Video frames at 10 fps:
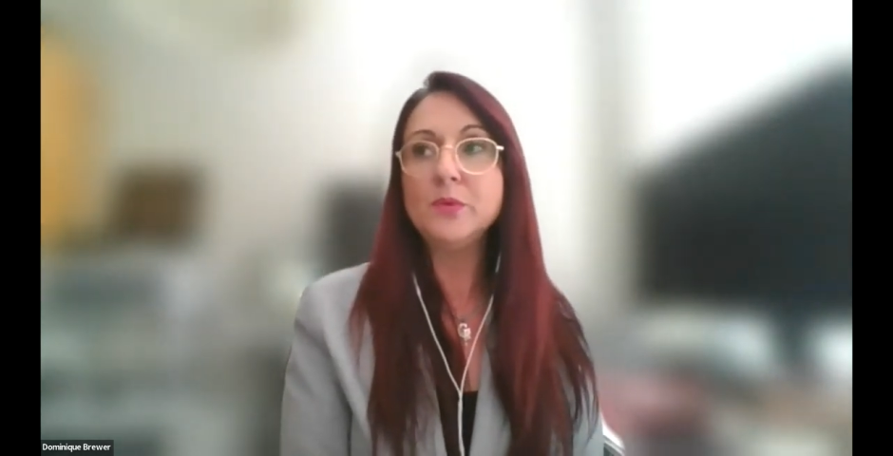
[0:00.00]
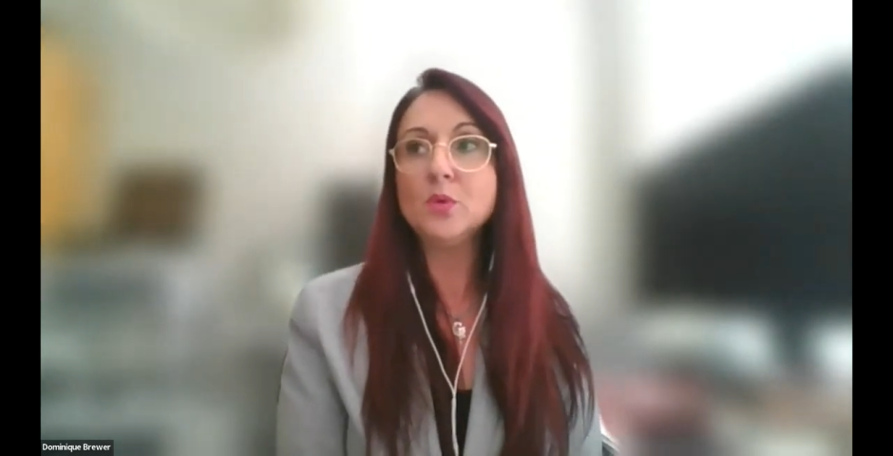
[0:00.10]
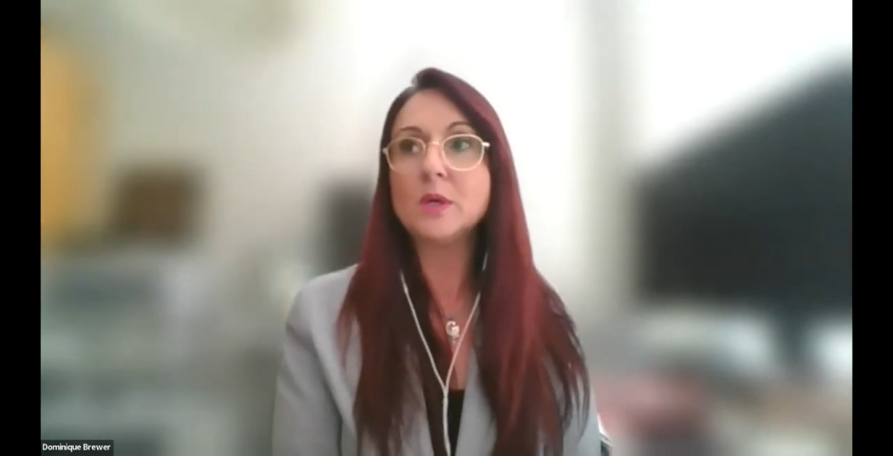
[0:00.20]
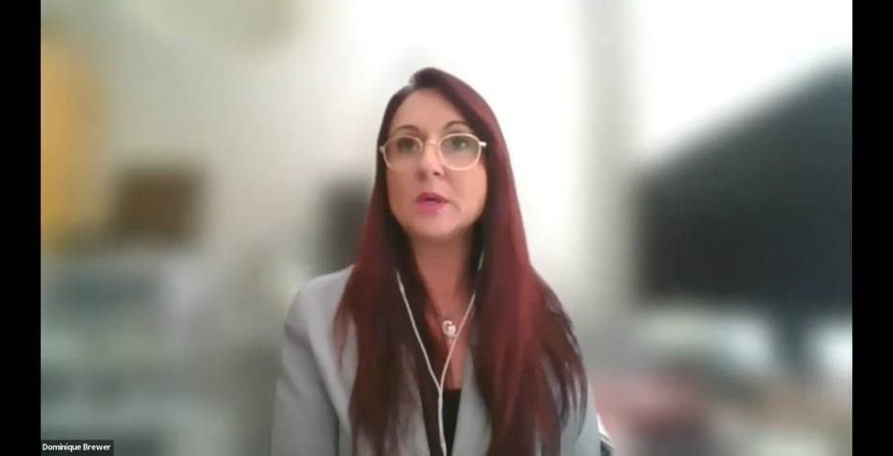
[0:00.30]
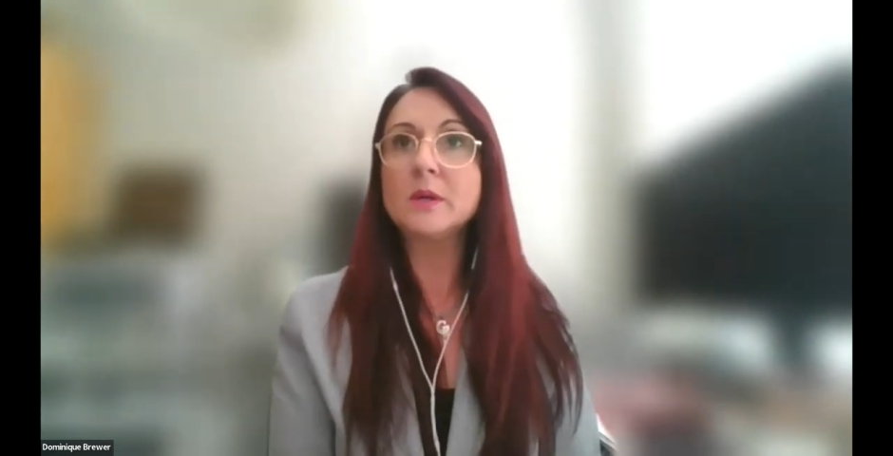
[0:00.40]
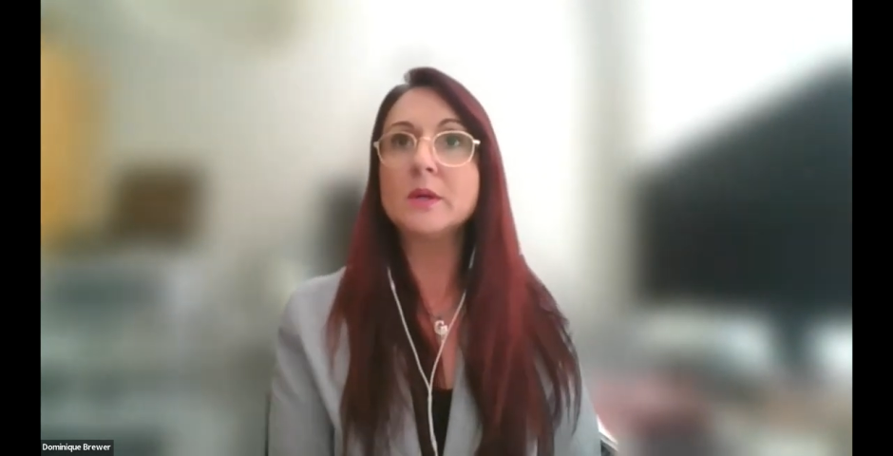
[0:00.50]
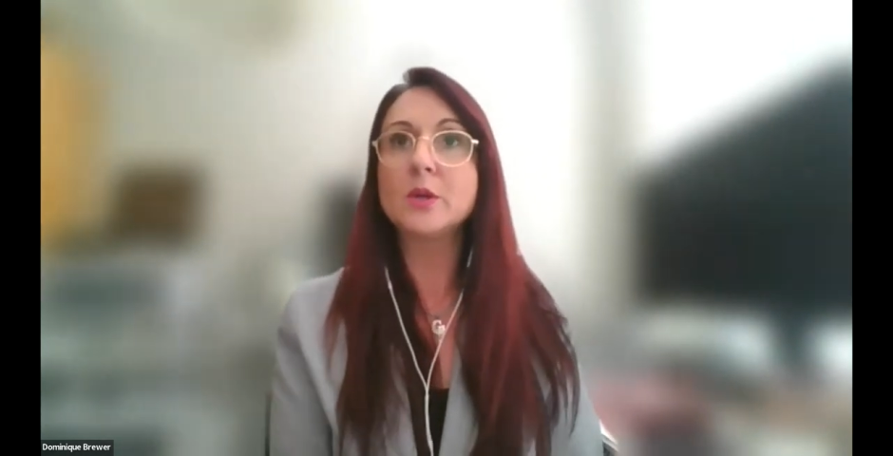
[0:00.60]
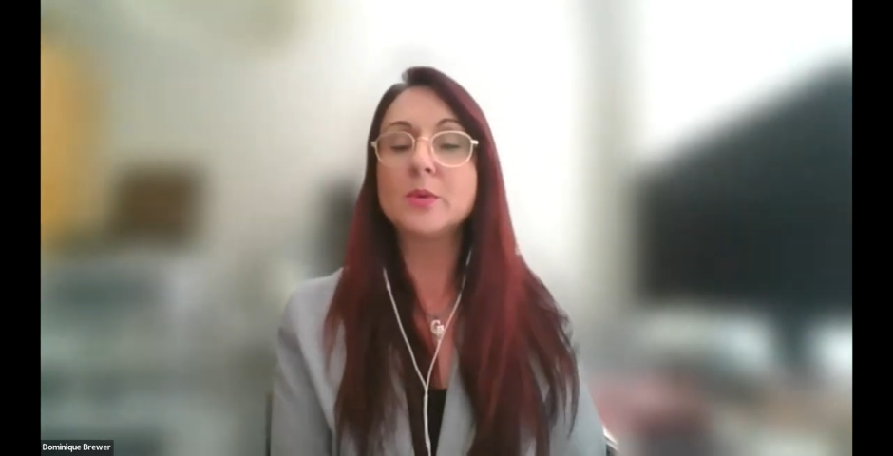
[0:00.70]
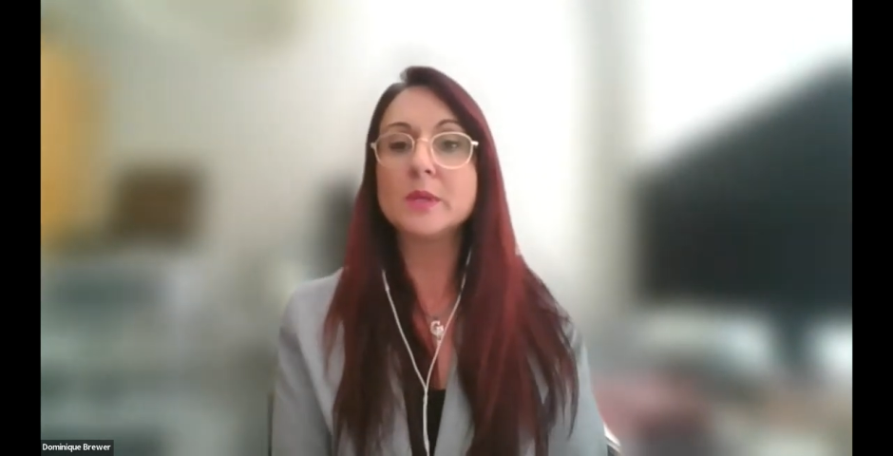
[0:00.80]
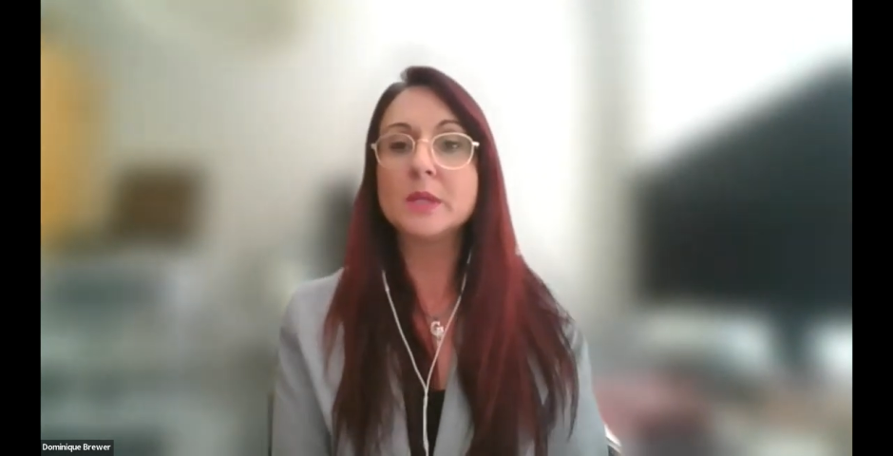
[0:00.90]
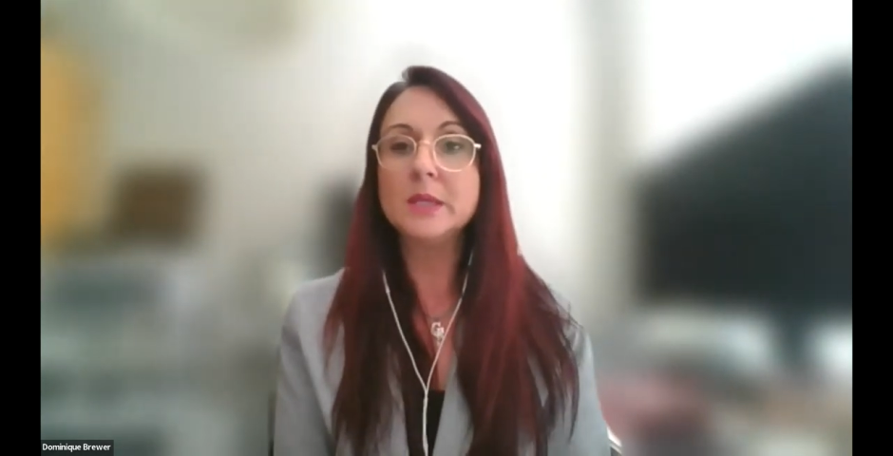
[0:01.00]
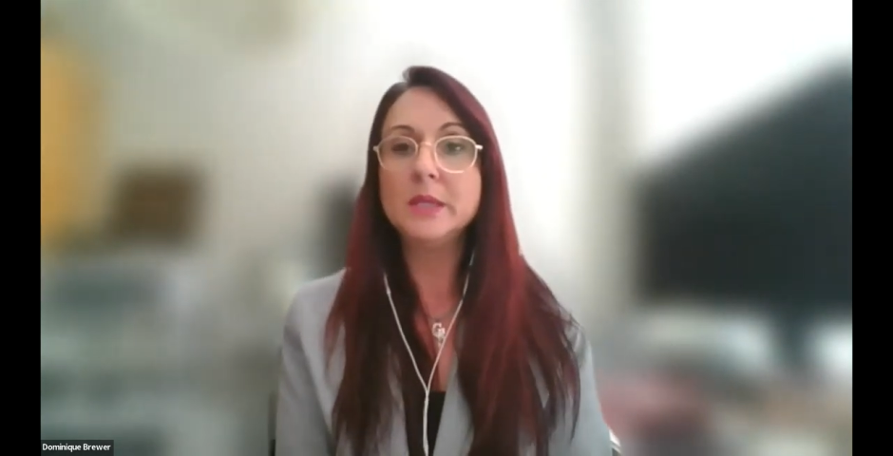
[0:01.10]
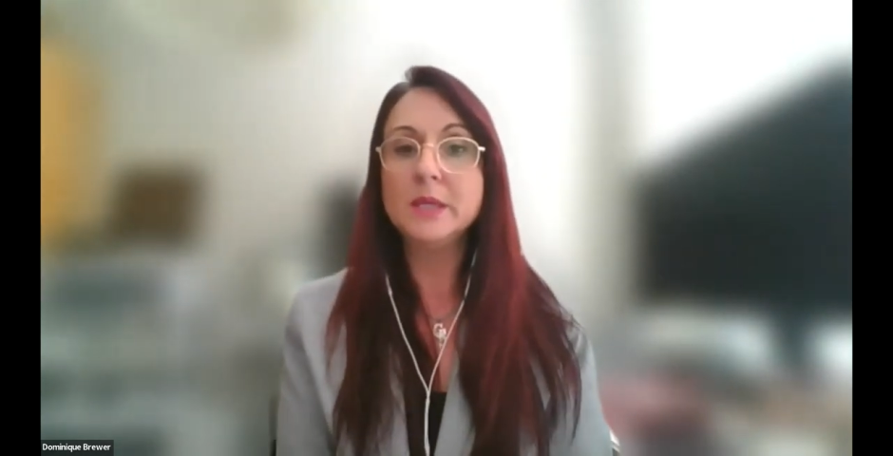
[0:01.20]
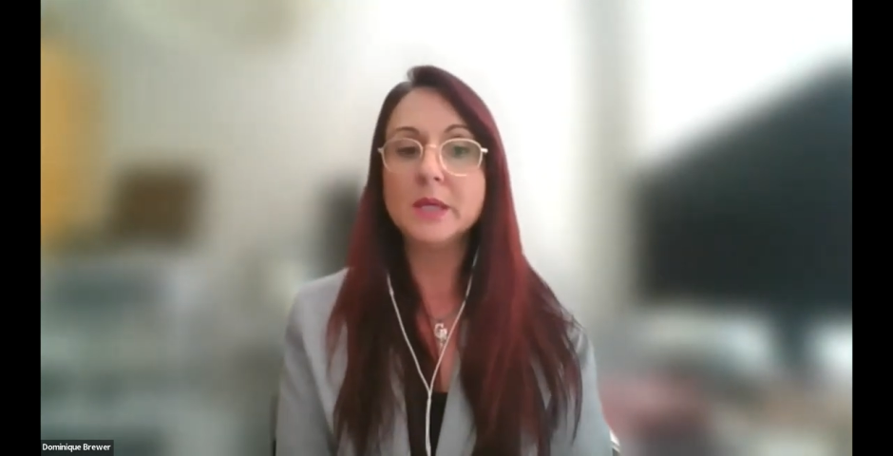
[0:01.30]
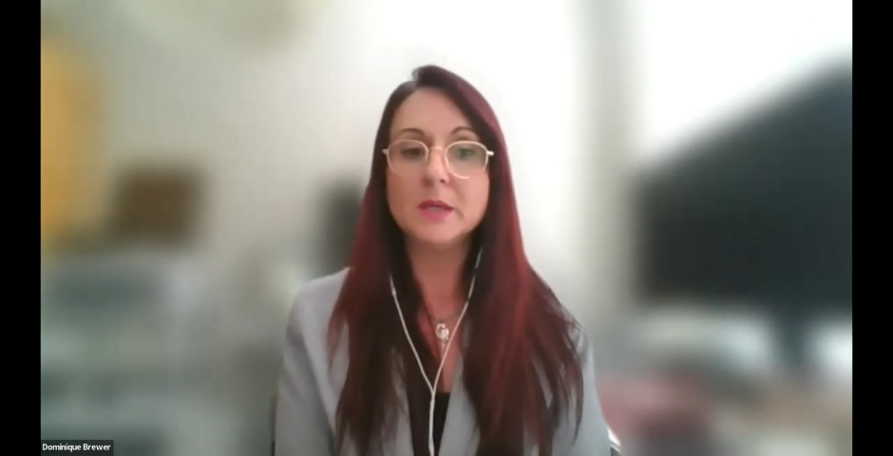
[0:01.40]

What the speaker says: you are currently